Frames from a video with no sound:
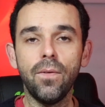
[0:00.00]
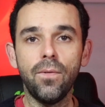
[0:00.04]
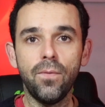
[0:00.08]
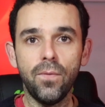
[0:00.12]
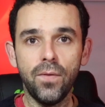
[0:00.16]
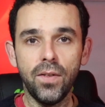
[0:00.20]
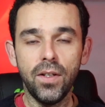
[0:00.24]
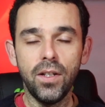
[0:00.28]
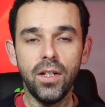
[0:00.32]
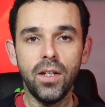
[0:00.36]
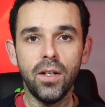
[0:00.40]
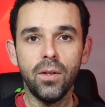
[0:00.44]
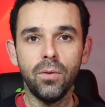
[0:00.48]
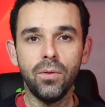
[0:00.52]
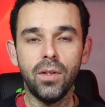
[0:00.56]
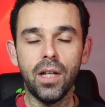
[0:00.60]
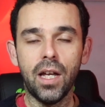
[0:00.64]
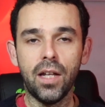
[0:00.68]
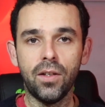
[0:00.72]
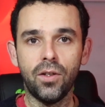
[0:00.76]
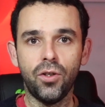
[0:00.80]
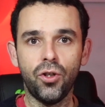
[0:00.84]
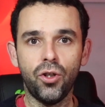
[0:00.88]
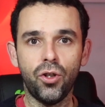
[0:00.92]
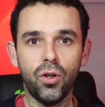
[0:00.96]
a video
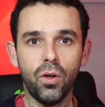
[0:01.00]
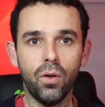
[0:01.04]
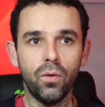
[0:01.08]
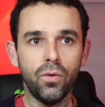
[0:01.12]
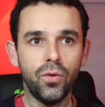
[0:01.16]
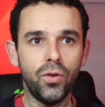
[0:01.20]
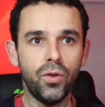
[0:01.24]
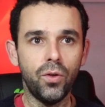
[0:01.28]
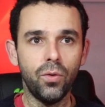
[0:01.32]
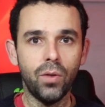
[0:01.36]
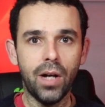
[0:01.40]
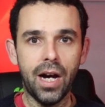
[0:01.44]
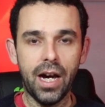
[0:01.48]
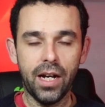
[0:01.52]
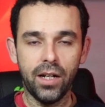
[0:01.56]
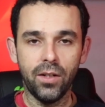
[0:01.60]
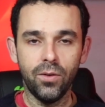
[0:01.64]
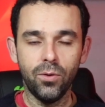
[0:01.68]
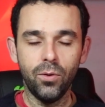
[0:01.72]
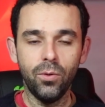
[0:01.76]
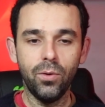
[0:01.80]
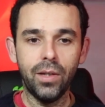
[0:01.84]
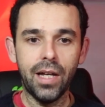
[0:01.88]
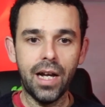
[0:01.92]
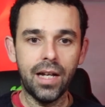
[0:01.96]
that shows you how to
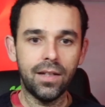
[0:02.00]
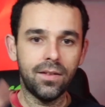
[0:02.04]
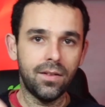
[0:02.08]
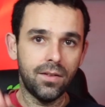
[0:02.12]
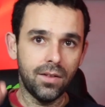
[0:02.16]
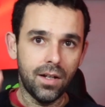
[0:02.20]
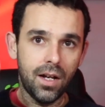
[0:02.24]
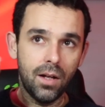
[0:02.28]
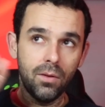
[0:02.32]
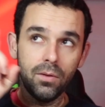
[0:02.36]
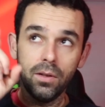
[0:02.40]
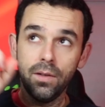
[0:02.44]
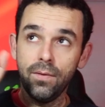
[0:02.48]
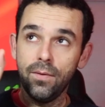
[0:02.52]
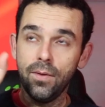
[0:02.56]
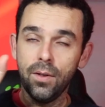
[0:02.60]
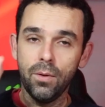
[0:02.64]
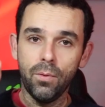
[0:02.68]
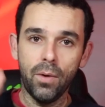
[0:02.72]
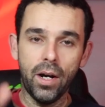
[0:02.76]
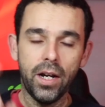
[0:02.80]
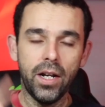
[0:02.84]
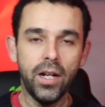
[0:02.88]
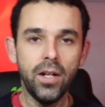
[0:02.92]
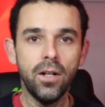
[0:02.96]
do that. I'll leave it
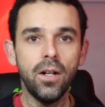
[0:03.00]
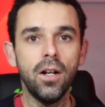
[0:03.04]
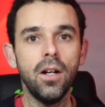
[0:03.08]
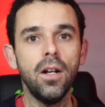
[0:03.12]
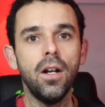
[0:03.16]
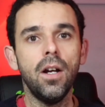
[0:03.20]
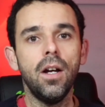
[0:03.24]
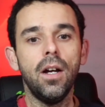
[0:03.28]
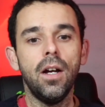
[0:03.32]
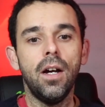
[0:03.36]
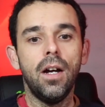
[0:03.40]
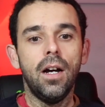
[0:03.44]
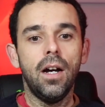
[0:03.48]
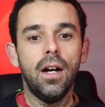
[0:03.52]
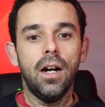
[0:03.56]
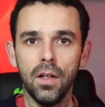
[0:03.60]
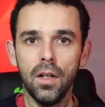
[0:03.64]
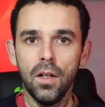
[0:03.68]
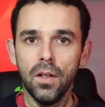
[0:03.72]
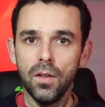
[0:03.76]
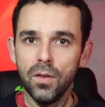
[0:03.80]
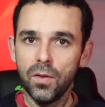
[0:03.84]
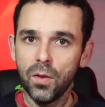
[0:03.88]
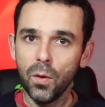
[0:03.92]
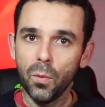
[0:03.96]
right here.
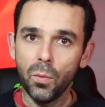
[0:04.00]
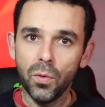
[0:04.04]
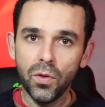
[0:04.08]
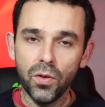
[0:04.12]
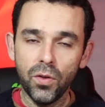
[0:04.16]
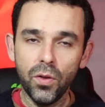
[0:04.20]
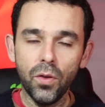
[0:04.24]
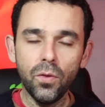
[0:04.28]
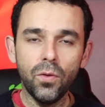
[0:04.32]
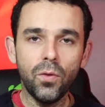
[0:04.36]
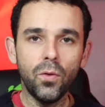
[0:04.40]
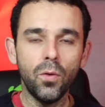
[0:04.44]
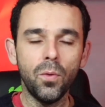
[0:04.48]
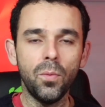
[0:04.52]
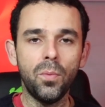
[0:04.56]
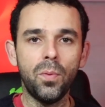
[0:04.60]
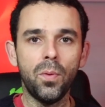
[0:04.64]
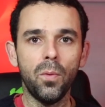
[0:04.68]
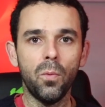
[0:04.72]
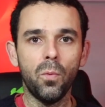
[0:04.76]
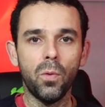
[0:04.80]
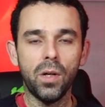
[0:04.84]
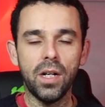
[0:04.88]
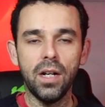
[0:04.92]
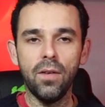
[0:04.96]
So with YouTube,
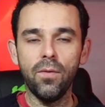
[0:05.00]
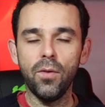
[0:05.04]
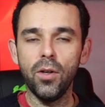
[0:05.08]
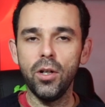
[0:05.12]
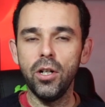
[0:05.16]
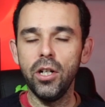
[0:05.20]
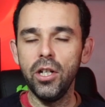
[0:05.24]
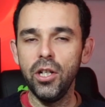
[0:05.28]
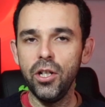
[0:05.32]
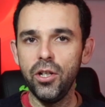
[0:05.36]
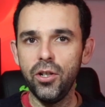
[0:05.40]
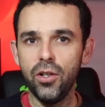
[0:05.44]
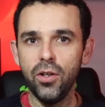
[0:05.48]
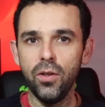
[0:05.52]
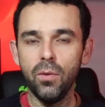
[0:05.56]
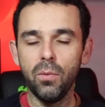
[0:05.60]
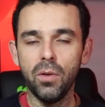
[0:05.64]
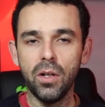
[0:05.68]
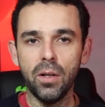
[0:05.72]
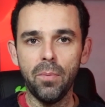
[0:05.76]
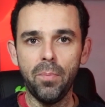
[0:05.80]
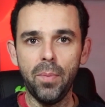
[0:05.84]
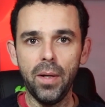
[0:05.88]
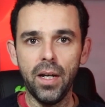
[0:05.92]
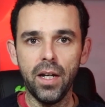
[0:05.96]
whatever niche you
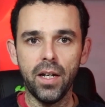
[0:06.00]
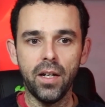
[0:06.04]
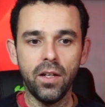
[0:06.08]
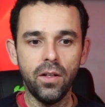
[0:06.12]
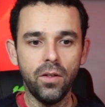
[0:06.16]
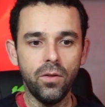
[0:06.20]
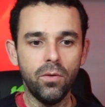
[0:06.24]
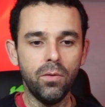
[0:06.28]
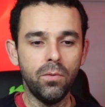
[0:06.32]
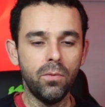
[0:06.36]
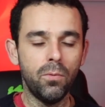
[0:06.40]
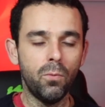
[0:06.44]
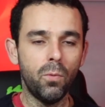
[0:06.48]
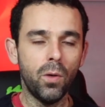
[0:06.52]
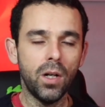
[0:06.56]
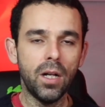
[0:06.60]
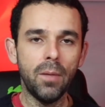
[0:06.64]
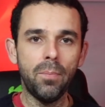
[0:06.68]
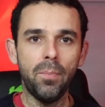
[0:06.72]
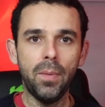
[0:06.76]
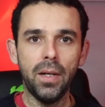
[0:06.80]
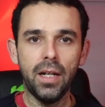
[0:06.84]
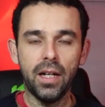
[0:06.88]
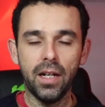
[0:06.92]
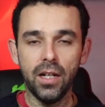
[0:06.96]
want to
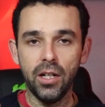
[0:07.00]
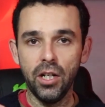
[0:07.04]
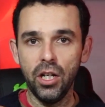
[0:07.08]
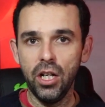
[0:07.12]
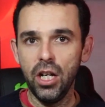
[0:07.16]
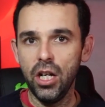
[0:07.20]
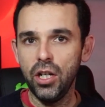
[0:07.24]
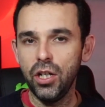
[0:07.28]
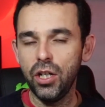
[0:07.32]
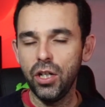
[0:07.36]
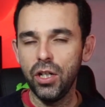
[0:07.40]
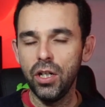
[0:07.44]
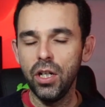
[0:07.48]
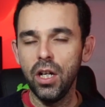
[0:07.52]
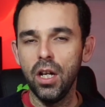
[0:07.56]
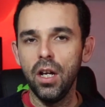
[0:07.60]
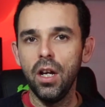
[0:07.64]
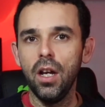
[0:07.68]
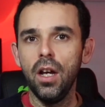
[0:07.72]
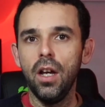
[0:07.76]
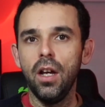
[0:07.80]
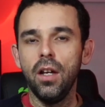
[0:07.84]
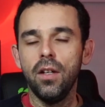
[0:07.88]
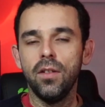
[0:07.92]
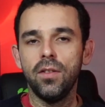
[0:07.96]
pick a niche,
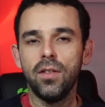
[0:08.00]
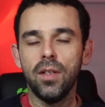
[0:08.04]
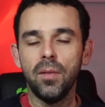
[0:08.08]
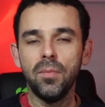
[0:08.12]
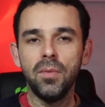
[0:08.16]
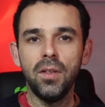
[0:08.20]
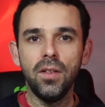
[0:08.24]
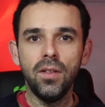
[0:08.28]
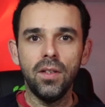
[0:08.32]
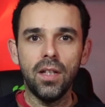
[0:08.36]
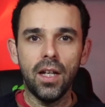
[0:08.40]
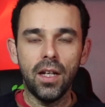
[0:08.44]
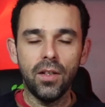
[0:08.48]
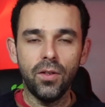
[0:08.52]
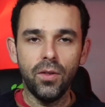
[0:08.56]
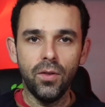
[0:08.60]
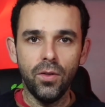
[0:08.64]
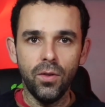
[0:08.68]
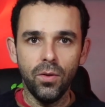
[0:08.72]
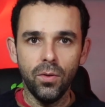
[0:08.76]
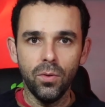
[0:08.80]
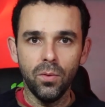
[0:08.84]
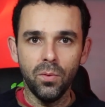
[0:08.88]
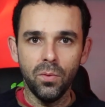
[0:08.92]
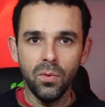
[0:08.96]
something
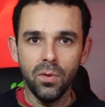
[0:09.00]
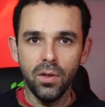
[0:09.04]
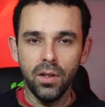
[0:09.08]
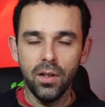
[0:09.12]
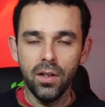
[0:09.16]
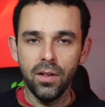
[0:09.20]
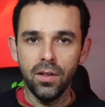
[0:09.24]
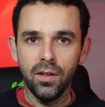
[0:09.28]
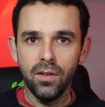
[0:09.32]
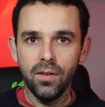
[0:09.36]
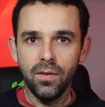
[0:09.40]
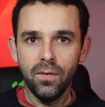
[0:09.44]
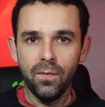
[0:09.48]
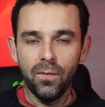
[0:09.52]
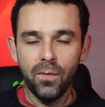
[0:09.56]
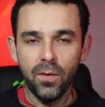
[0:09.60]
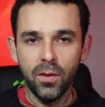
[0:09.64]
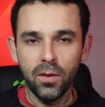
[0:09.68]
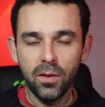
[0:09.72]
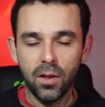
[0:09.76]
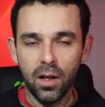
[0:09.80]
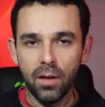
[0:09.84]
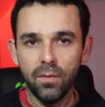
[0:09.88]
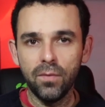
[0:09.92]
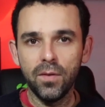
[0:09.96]
that you
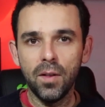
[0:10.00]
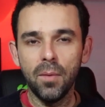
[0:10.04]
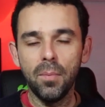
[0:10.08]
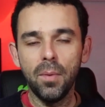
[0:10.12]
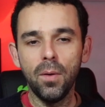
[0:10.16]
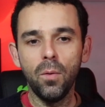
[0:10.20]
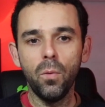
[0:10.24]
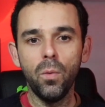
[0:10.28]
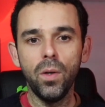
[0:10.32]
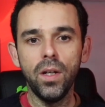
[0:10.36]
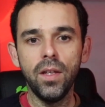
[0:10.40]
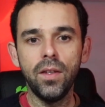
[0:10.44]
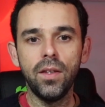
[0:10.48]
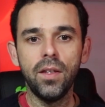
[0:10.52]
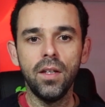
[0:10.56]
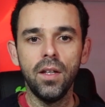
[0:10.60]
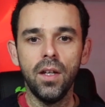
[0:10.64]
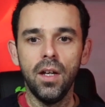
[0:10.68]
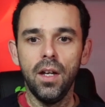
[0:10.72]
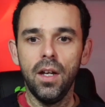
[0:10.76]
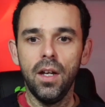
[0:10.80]
feel comfortable with,